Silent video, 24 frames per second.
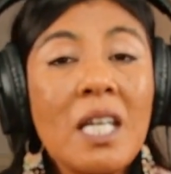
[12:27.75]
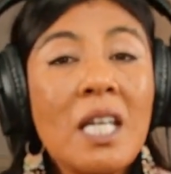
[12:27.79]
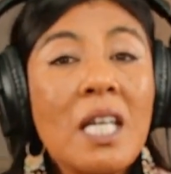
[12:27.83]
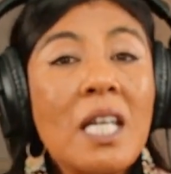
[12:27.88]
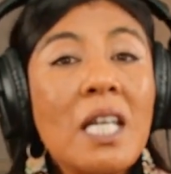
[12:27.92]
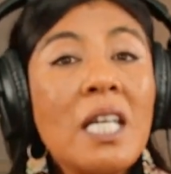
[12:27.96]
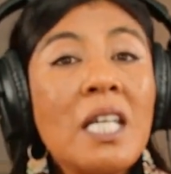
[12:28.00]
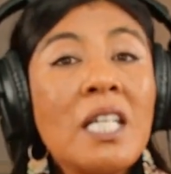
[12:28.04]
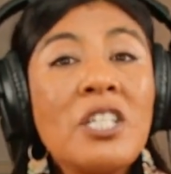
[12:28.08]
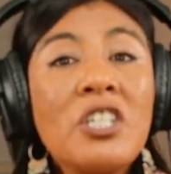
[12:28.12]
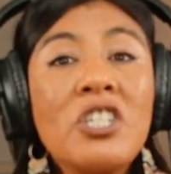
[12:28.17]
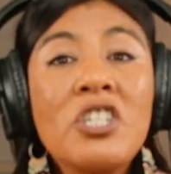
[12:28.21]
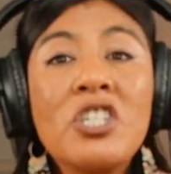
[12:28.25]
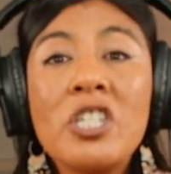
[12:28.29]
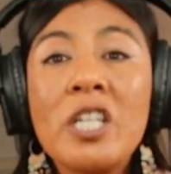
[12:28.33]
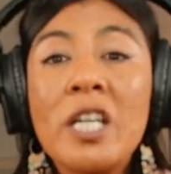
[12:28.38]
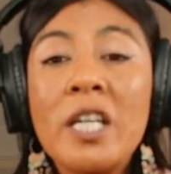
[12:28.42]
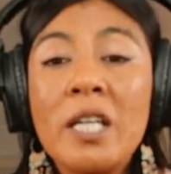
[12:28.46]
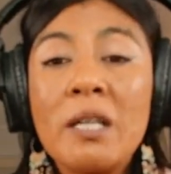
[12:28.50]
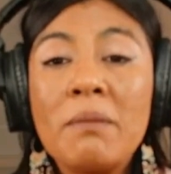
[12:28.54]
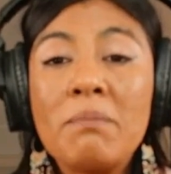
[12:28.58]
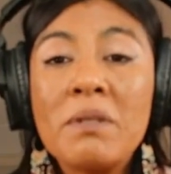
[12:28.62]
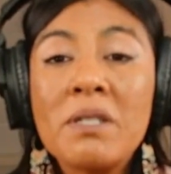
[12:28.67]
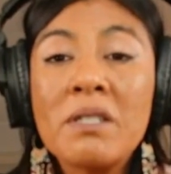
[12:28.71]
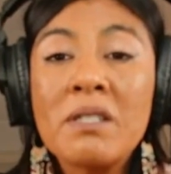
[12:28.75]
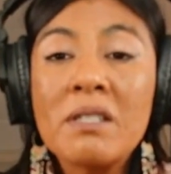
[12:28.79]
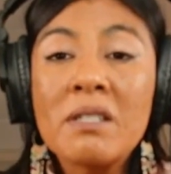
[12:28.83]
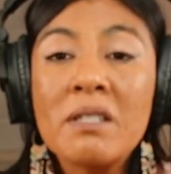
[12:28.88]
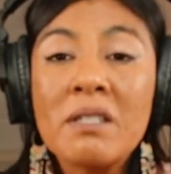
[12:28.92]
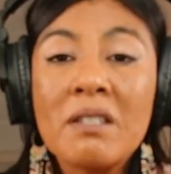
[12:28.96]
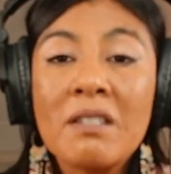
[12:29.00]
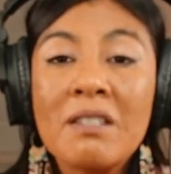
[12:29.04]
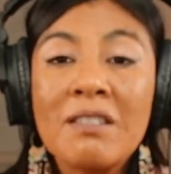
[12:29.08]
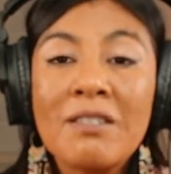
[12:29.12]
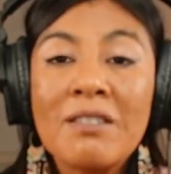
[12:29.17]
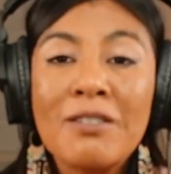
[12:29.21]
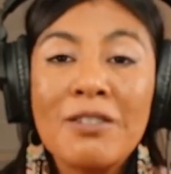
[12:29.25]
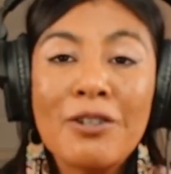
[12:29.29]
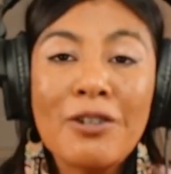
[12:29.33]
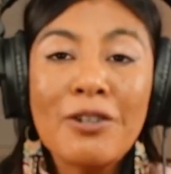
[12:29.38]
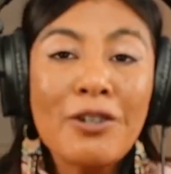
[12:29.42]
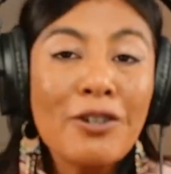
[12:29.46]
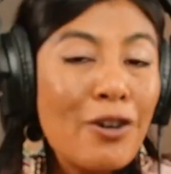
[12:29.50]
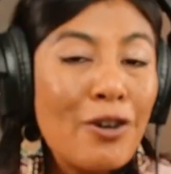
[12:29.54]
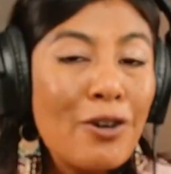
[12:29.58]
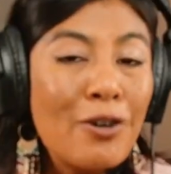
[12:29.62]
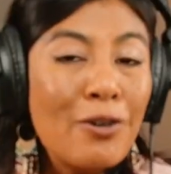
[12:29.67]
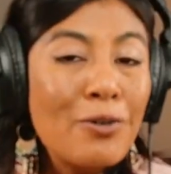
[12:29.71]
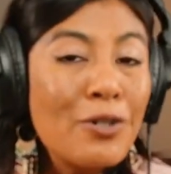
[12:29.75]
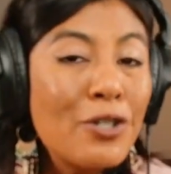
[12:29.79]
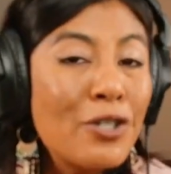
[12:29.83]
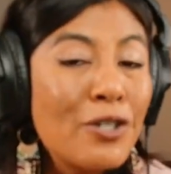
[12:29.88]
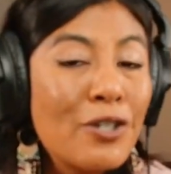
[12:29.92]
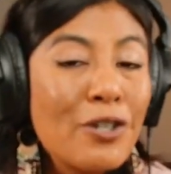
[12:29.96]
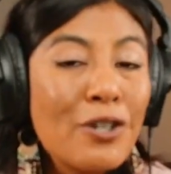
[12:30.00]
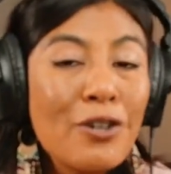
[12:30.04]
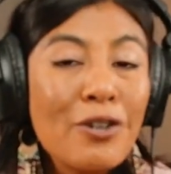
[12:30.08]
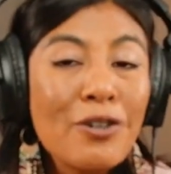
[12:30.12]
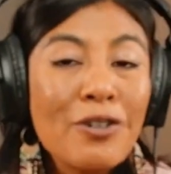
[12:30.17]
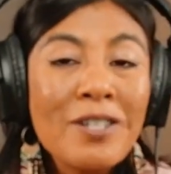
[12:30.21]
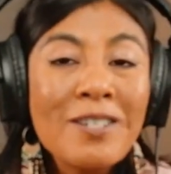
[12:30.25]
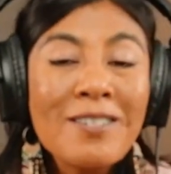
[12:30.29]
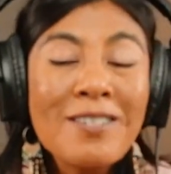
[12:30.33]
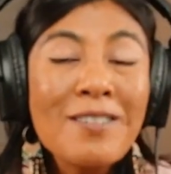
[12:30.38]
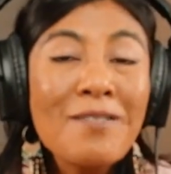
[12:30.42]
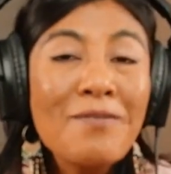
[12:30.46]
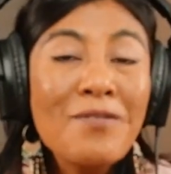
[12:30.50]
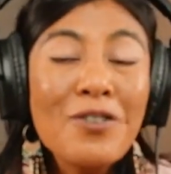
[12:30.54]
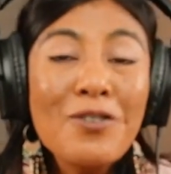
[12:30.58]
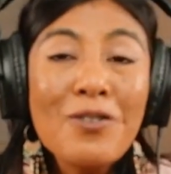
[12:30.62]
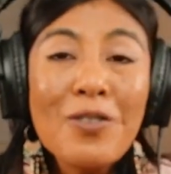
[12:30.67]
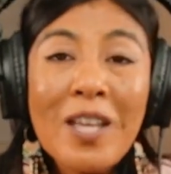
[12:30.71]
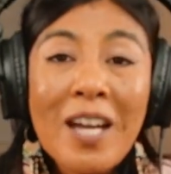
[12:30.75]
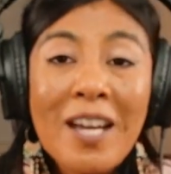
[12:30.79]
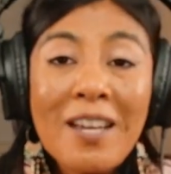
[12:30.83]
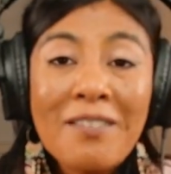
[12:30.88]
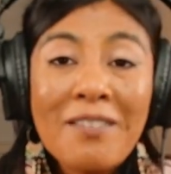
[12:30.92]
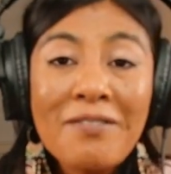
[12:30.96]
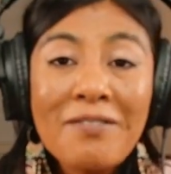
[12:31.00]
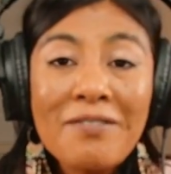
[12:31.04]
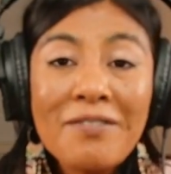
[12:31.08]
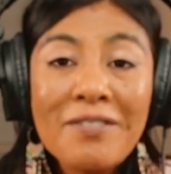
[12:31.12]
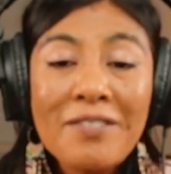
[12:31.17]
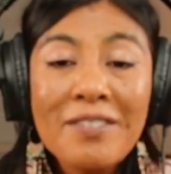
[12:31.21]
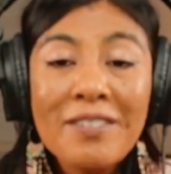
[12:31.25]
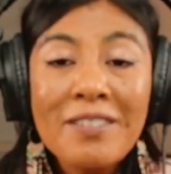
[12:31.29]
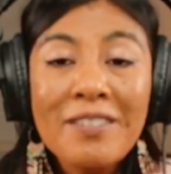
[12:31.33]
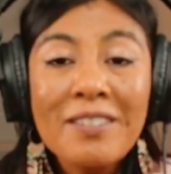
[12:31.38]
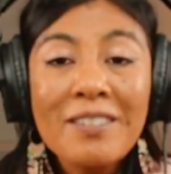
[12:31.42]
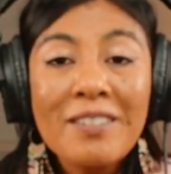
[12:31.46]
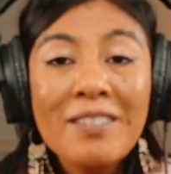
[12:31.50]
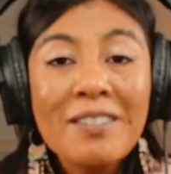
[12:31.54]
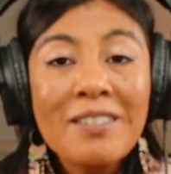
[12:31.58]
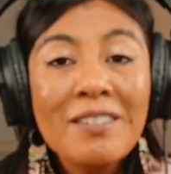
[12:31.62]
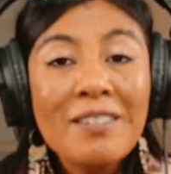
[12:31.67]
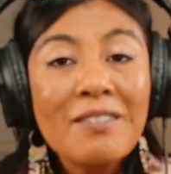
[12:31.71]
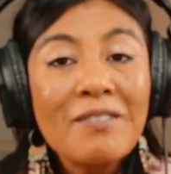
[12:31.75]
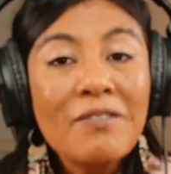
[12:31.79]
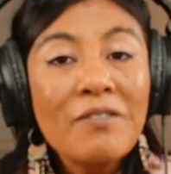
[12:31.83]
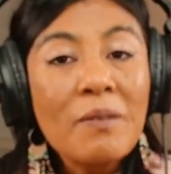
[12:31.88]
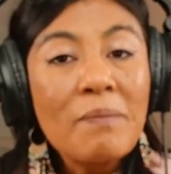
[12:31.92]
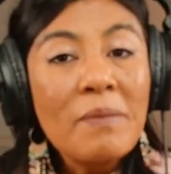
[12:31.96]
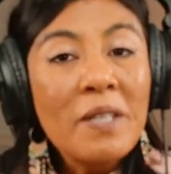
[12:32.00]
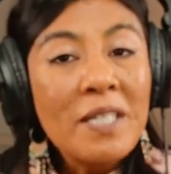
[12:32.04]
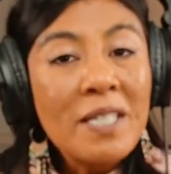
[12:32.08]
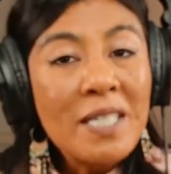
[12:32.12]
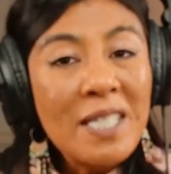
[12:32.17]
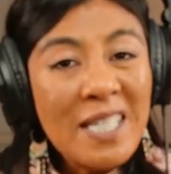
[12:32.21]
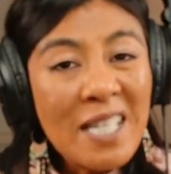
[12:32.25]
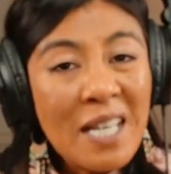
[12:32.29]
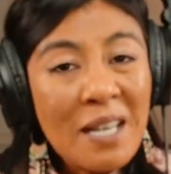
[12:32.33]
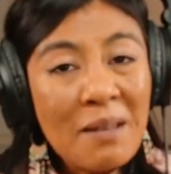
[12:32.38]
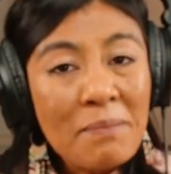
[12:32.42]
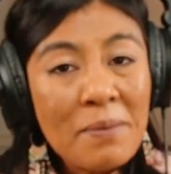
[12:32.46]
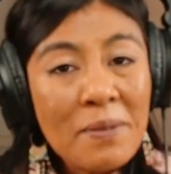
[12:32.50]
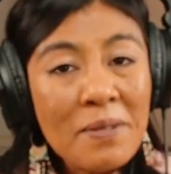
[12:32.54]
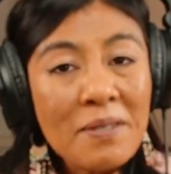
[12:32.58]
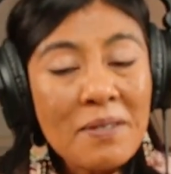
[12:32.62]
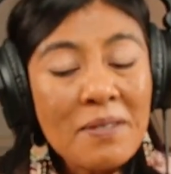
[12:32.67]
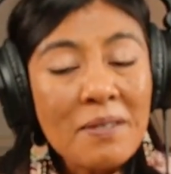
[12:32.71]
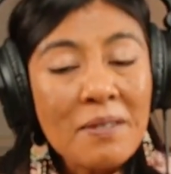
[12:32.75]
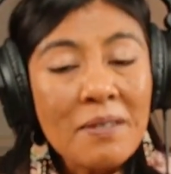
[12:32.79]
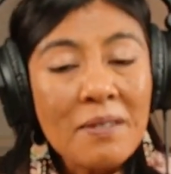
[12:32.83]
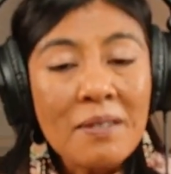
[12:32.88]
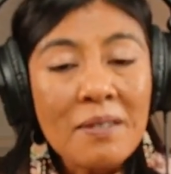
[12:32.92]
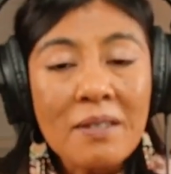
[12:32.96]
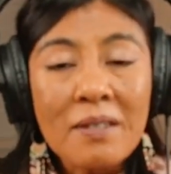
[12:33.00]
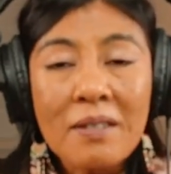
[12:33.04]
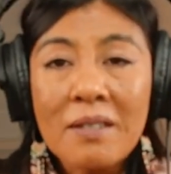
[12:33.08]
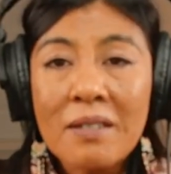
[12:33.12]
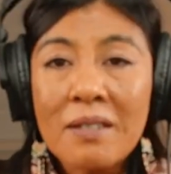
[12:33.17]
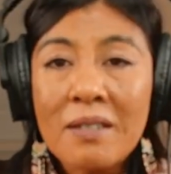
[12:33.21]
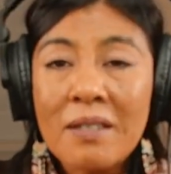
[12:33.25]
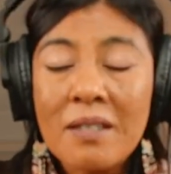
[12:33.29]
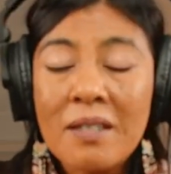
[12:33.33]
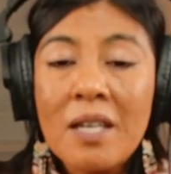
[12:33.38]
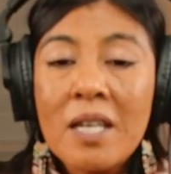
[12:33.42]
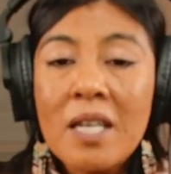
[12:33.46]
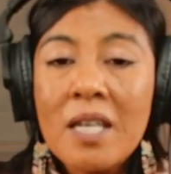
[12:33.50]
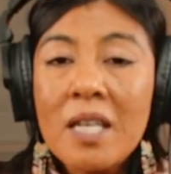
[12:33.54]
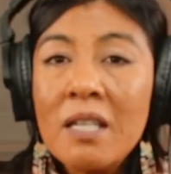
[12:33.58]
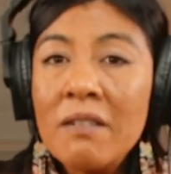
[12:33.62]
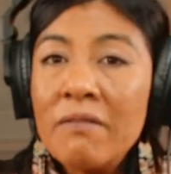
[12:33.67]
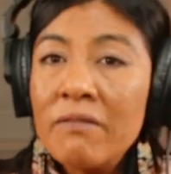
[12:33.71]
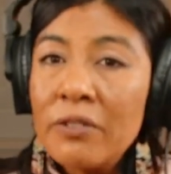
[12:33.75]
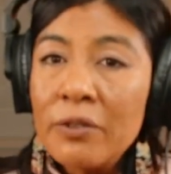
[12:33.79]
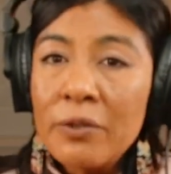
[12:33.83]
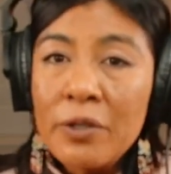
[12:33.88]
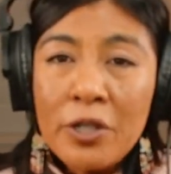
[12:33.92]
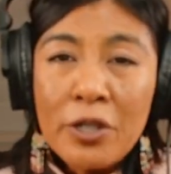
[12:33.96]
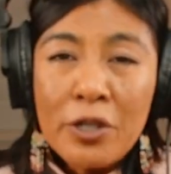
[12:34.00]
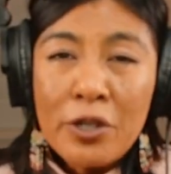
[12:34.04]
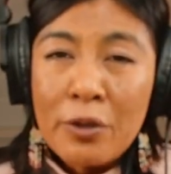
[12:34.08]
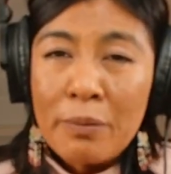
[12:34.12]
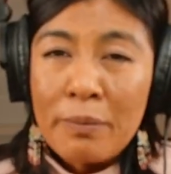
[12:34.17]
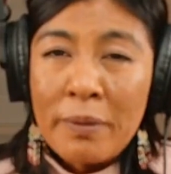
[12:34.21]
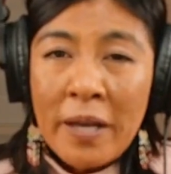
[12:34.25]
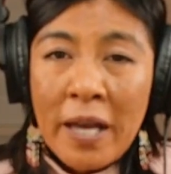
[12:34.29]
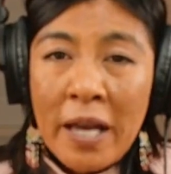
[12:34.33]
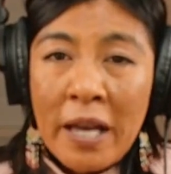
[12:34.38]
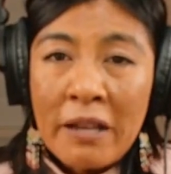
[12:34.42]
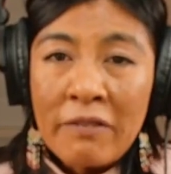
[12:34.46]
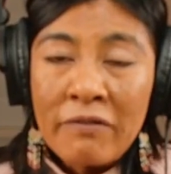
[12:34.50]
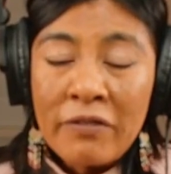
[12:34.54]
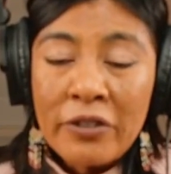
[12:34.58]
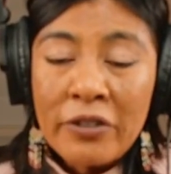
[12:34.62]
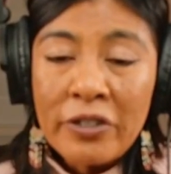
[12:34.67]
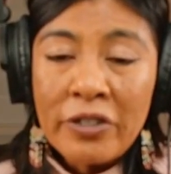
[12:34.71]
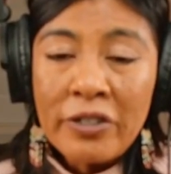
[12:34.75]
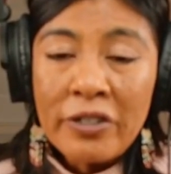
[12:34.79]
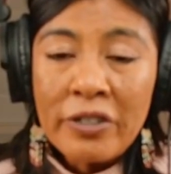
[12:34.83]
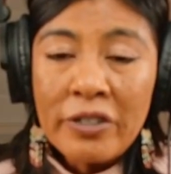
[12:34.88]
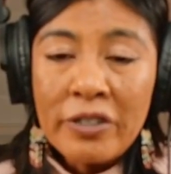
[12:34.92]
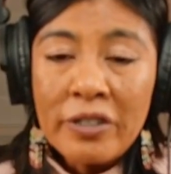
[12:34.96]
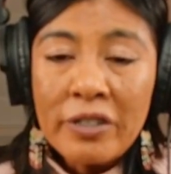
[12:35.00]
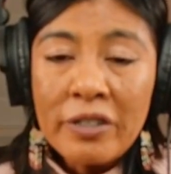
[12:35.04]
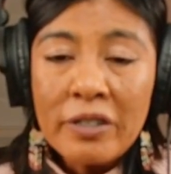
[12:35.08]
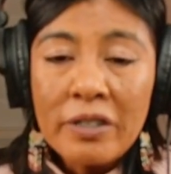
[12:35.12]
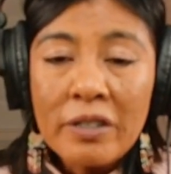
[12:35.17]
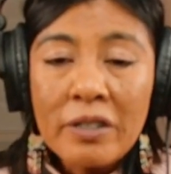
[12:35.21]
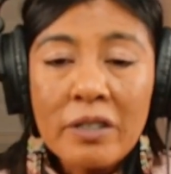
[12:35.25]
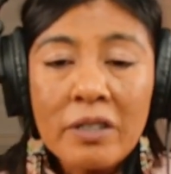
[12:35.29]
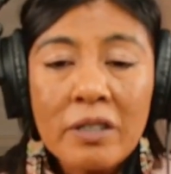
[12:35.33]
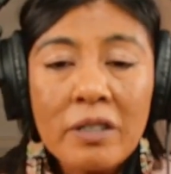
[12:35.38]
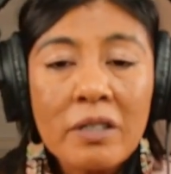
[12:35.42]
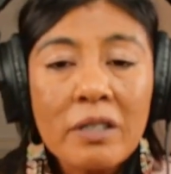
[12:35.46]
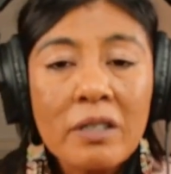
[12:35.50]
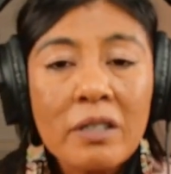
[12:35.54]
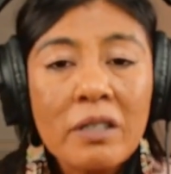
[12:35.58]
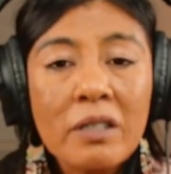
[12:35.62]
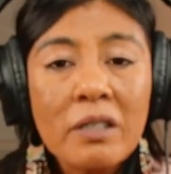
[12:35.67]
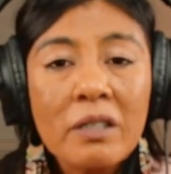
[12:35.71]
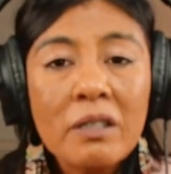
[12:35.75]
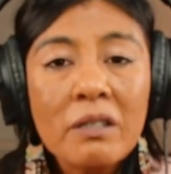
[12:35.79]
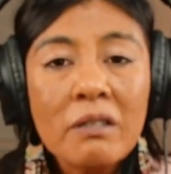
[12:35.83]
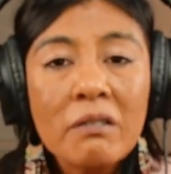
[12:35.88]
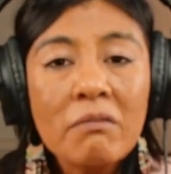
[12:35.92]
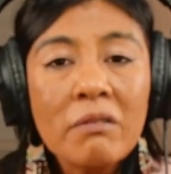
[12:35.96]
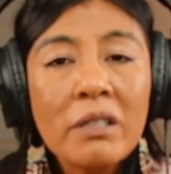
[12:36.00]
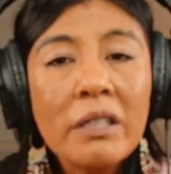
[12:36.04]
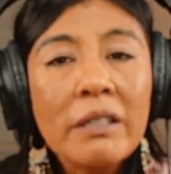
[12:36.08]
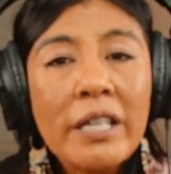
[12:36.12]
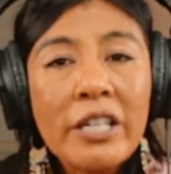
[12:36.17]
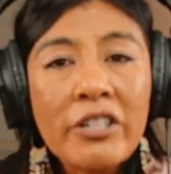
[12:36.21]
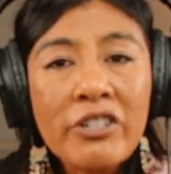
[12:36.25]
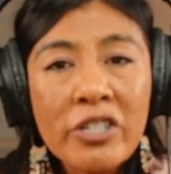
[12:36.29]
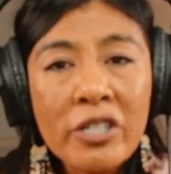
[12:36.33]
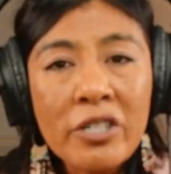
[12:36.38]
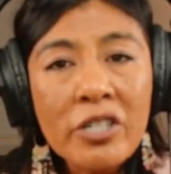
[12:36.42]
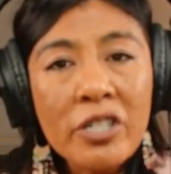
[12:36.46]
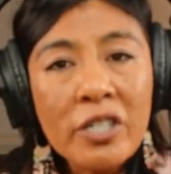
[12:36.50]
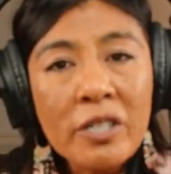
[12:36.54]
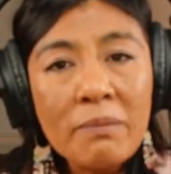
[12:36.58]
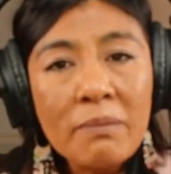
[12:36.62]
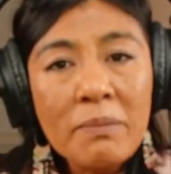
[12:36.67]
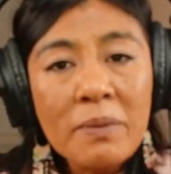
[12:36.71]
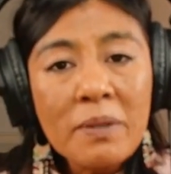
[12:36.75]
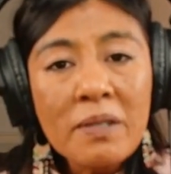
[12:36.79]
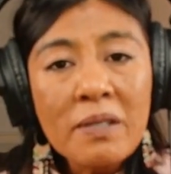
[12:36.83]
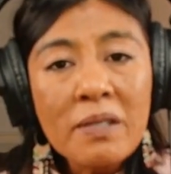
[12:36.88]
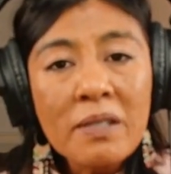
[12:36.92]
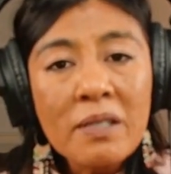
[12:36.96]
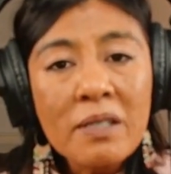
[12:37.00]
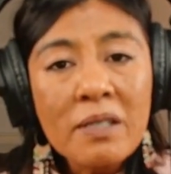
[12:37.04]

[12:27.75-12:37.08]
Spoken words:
It shapes the ocean currents of your life from the depths, influencing your behavior, relationships,